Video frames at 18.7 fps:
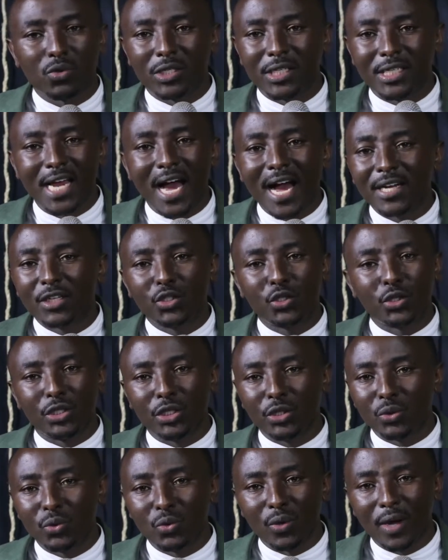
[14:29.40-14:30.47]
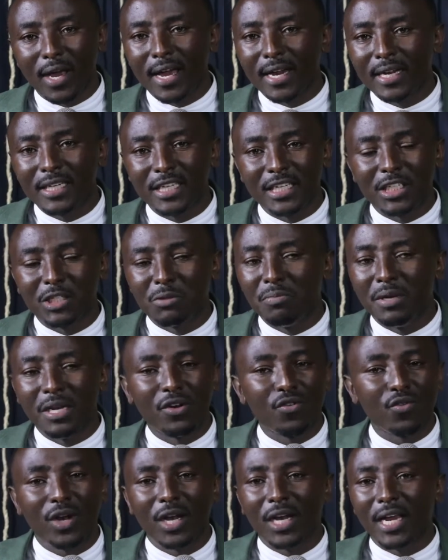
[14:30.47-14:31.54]
done to you and it's
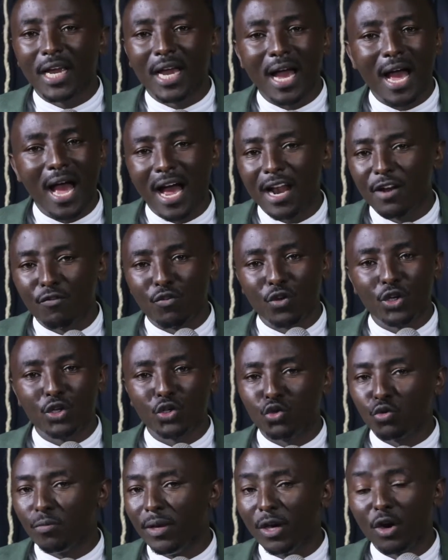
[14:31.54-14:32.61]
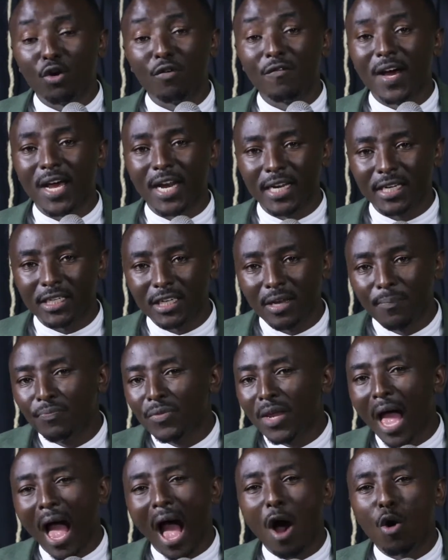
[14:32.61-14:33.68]
been really hard for you to be over it.
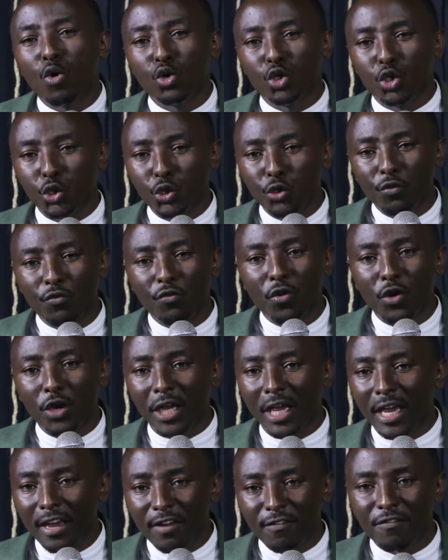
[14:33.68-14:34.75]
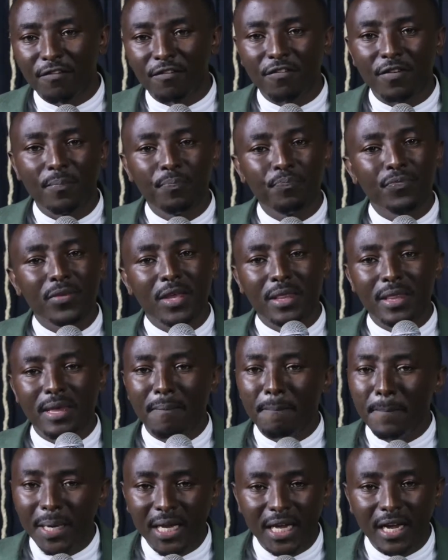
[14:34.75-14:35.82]
How do you forgive the
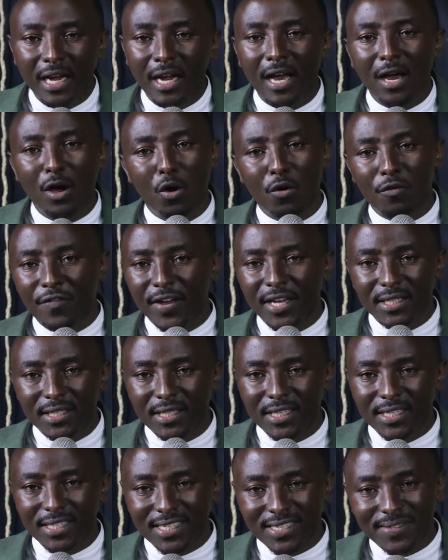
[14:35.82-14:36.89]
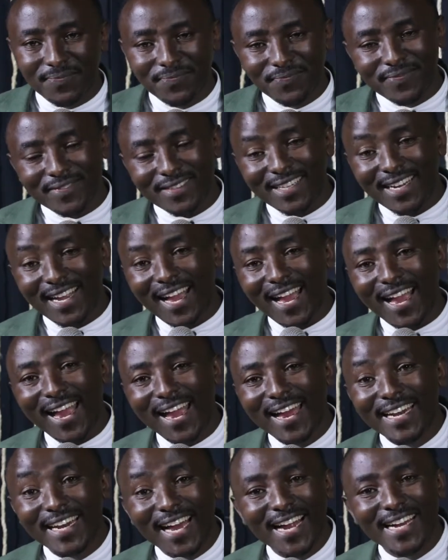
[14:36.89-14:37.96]
big offenses?
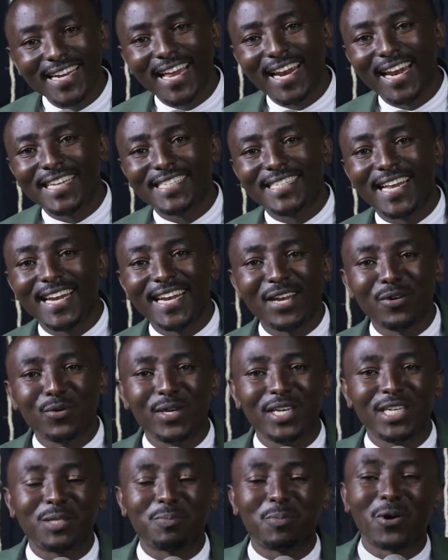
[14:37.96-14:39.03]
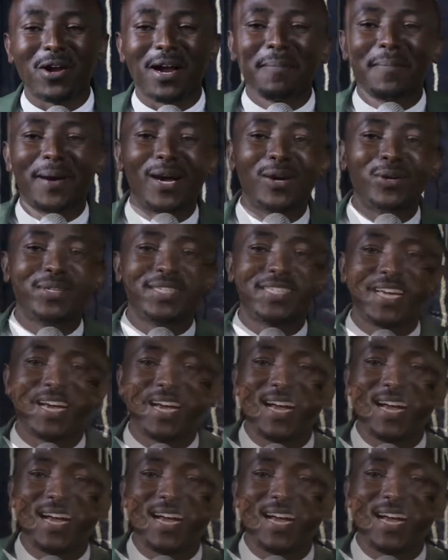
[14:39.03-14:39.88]
And kind of last Sunday we spoke about